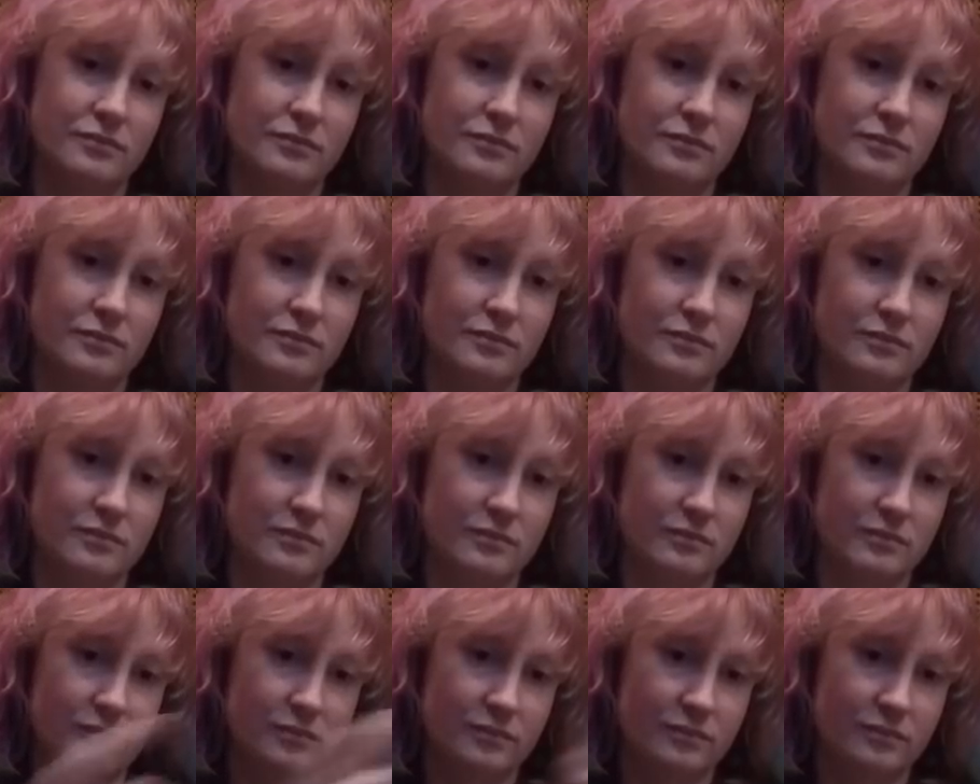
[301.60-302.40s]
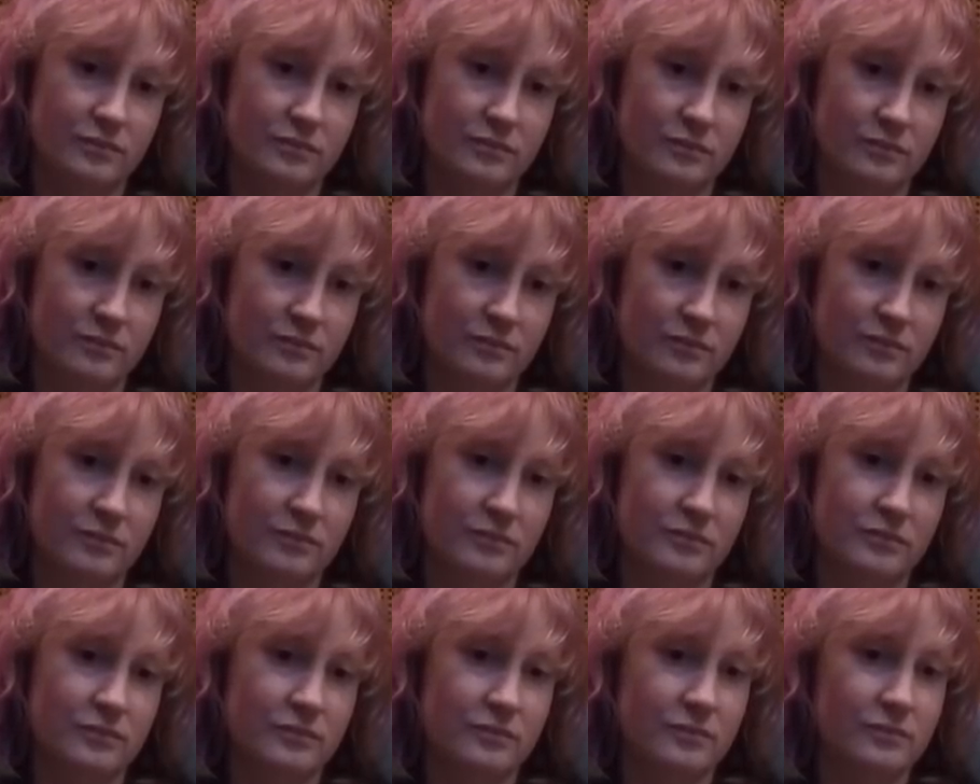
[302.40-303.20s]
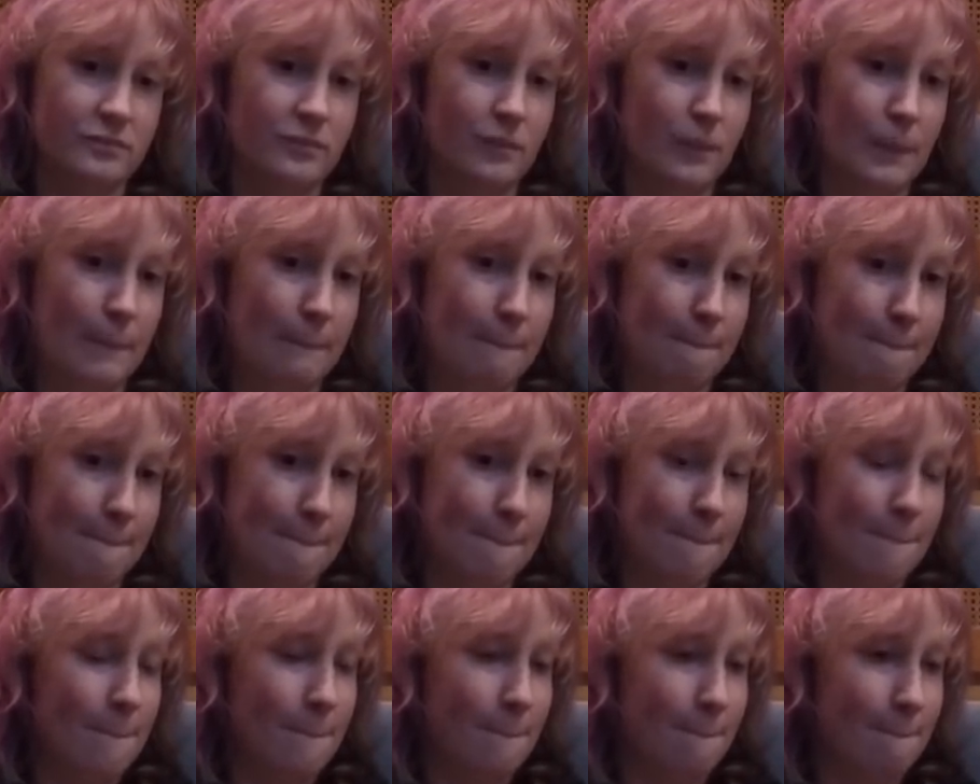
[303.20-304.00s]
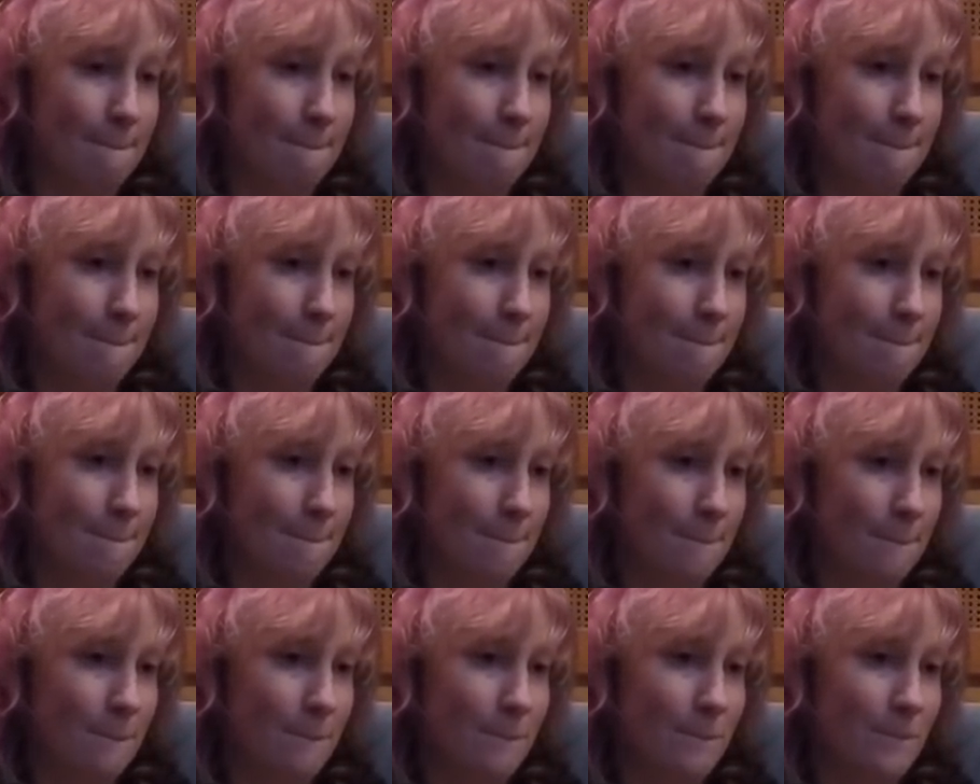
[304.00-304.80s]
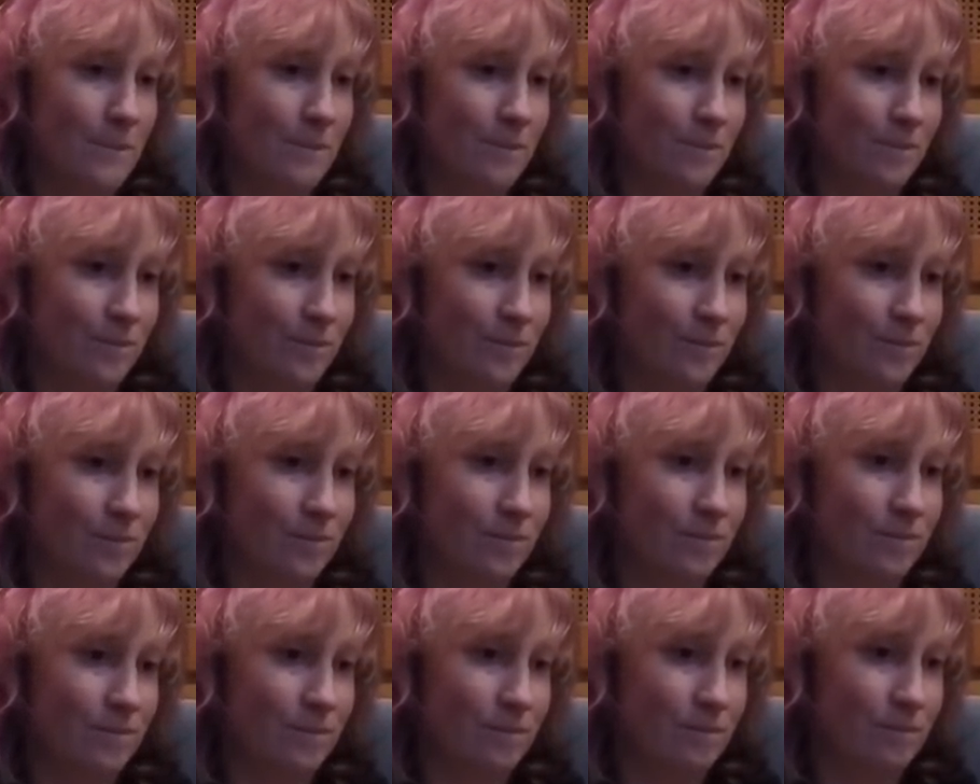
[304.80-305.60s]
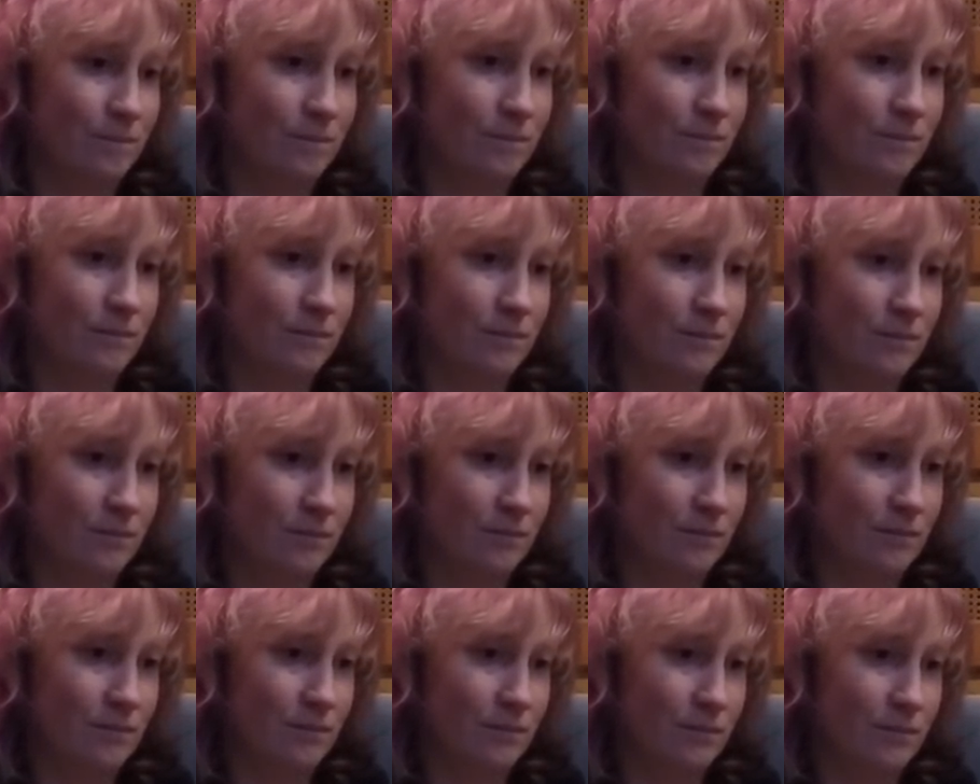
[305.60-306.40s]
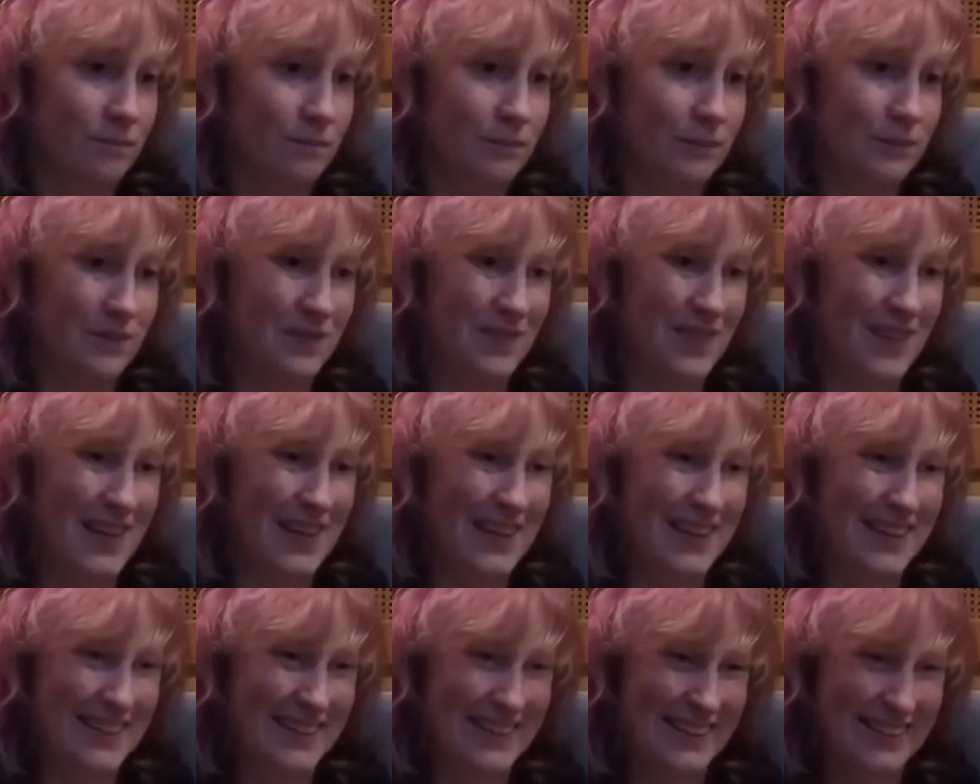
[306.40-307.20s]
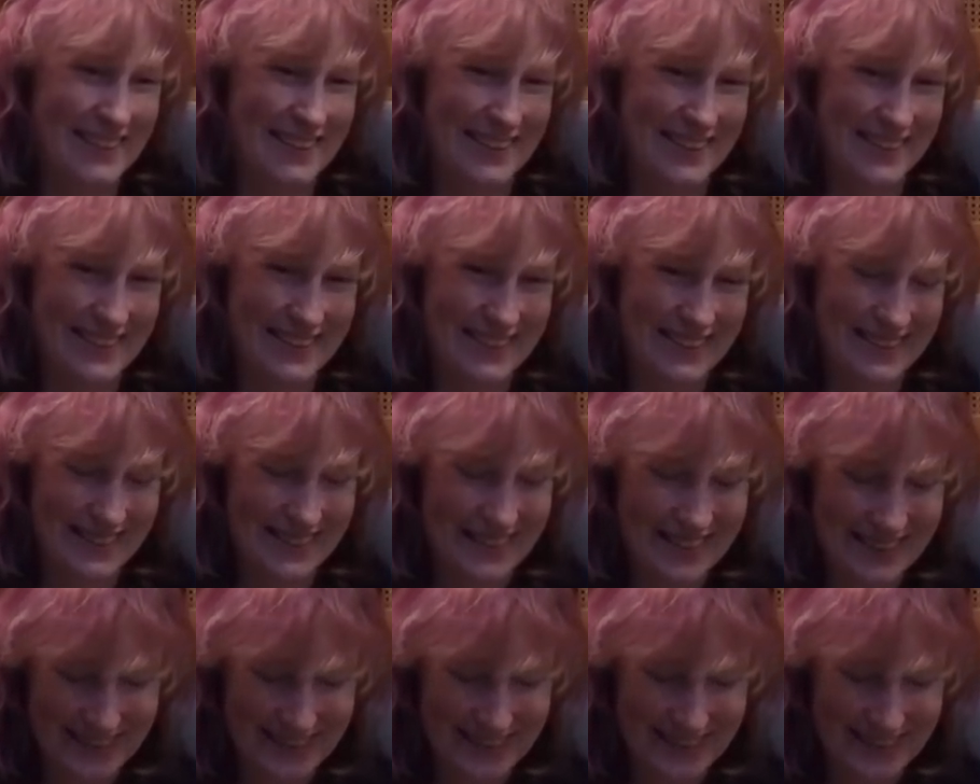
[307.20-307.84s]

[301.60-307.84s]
(silent)